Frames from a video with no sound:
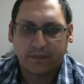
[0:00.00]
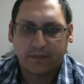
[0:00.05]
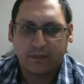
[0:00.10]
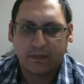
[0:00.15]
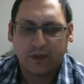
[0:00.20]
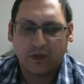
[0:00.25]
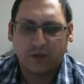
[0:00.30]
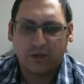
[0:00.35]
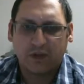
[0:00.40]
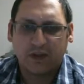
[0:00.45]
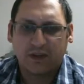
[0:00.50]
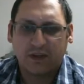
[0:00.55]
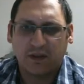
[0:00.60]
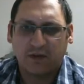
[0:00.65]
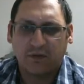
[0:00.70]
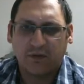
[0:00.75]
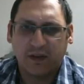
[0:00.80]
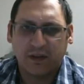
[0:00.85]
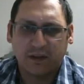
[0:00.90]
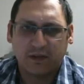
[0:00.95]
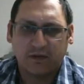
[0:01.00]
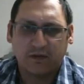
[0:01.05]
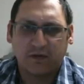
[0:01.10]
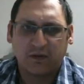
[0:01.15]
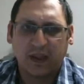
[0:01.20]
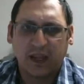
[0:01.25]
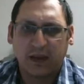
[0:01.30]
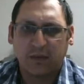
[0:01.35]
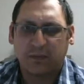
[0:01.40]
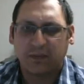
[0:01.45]
too much defensive
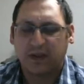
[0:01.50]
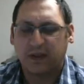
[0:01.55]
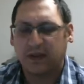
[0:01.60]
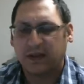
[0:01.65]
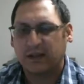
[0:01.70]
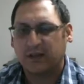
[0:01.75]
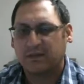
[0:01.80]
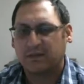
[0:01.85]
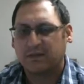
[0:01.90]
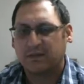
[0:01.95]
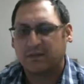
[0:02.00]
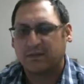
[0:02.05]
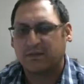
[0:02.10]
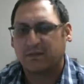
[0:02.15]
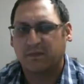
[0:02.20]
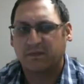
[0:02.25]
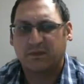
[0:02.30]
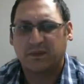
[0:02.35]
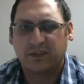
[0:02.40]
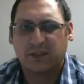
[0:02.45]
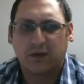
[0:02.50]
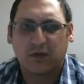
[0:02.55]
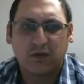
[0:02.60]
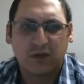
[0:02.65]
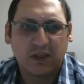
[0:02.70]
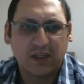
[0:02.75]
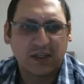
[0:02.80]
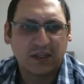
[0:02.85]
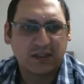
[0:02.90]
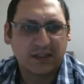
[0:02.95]
gameplay. It slows
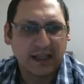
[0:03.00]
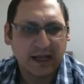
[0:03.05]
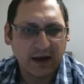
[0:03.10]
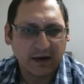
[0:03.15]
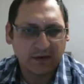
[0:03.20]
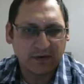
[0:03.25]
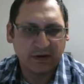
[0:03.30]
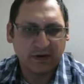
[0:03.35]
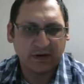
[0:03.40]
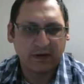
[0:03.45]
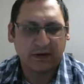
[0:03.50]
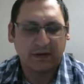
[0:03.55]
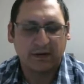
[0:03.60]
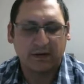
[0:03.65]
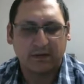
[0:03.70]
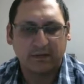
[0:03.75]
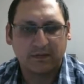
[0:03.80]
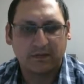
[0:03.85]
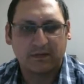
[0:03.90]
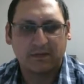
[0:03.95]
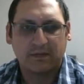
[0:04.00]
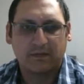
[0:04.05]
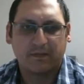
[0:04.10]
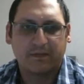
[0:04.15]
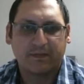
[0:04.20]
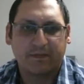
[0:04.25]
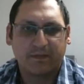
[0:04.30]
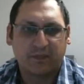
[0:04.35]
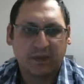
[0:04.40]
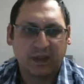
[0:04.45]
things down and
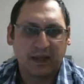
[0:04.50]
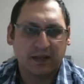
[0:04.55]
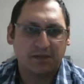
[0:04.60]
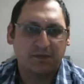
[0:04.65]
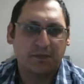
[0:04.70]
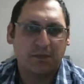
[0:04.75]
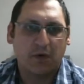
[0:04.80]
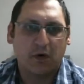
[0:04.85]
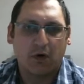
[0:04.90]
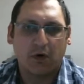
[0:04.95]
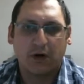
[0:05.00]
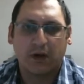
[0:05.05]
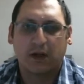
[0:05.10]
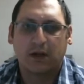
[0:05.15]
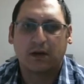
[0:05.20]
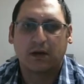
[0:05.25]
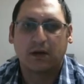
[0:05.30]
gets boring.